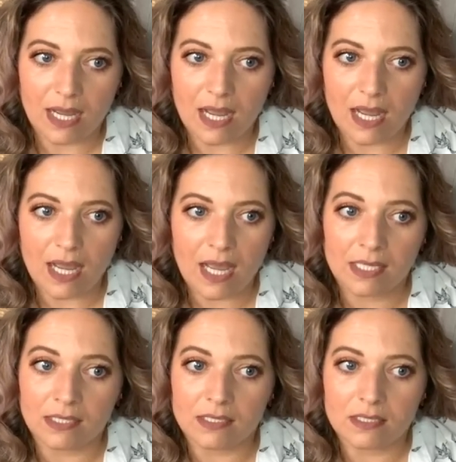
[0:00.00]

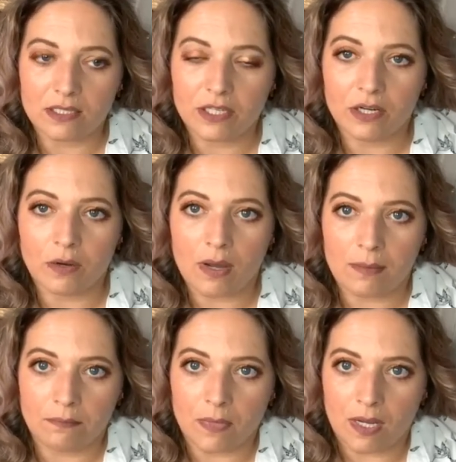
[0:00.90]

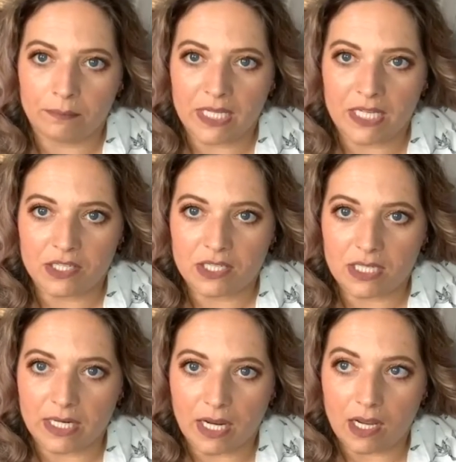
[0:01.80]
I'm there just
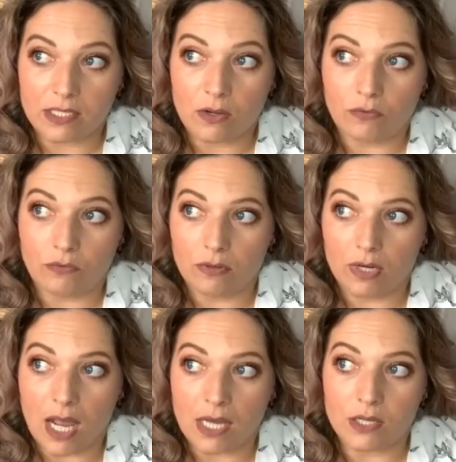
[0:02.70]
like, I don't
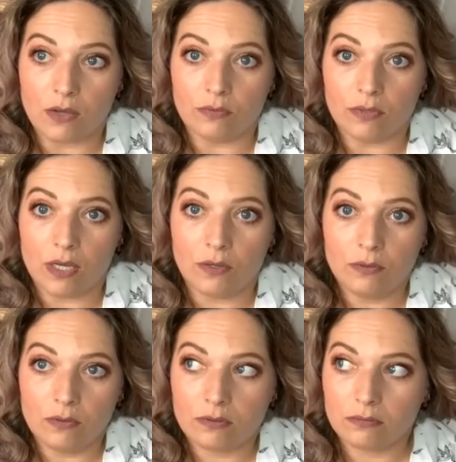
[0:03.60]
know,
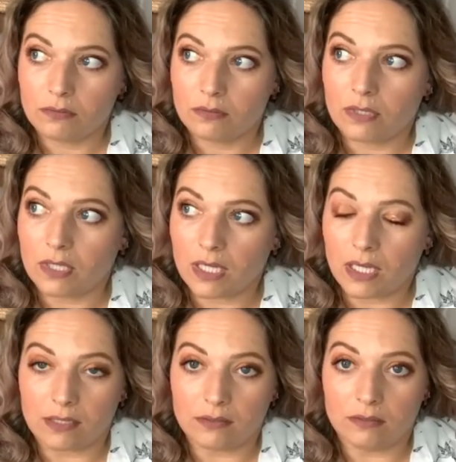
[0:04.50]

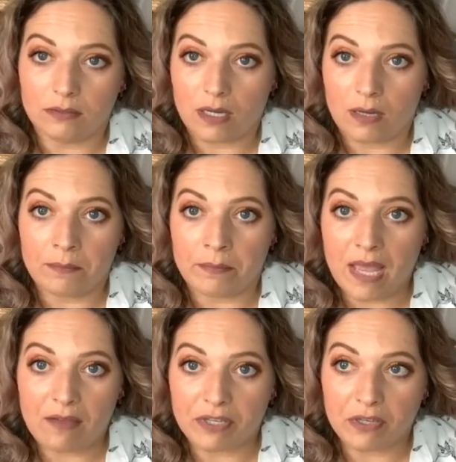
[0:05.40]
I'm
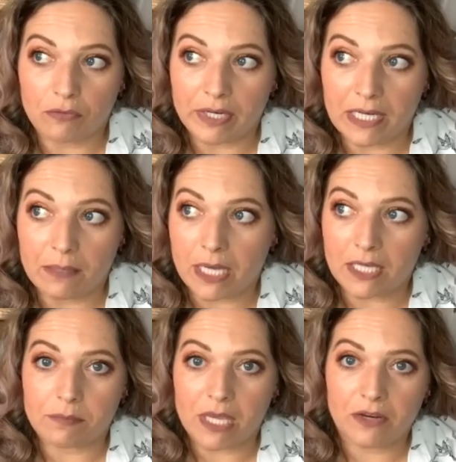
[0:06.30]
having a really bad
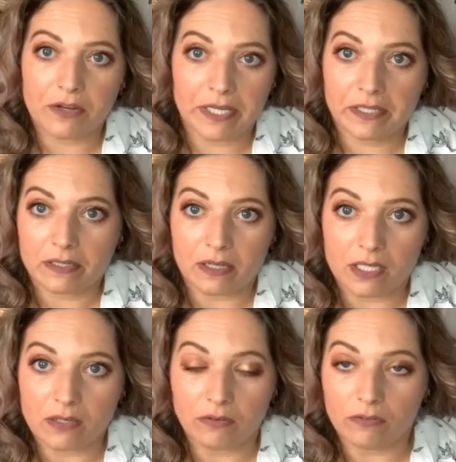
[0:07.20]
period, I
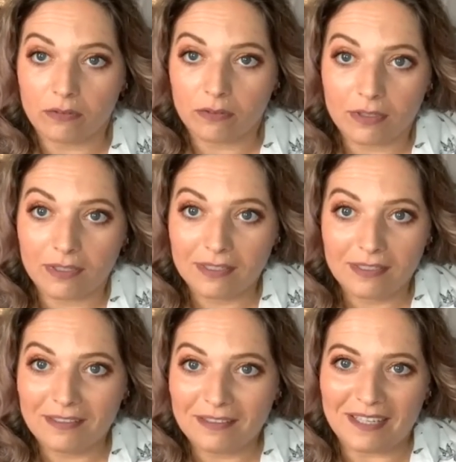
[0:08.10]
don't
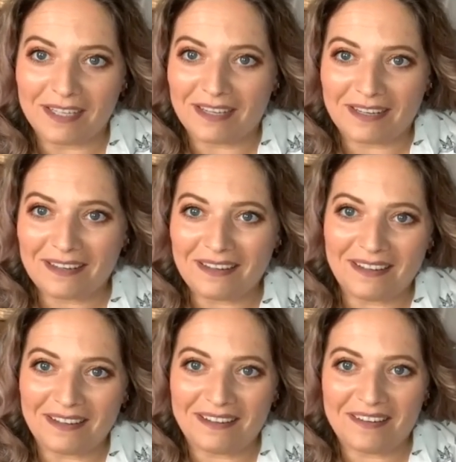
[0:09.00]
like,
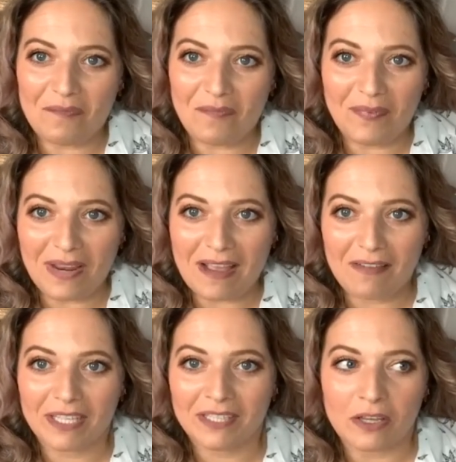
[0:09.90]
and
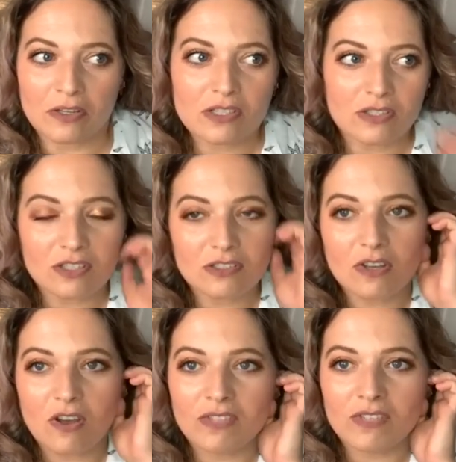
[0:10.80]
having those sorts of
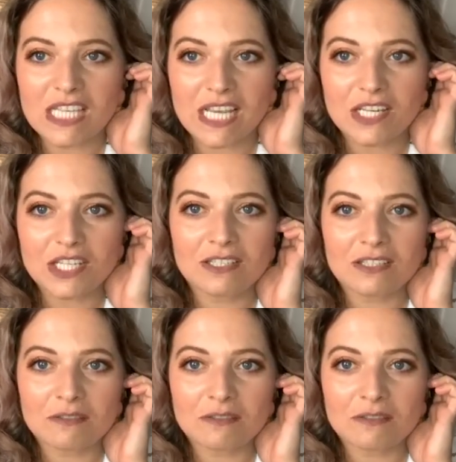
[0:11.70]
conversations with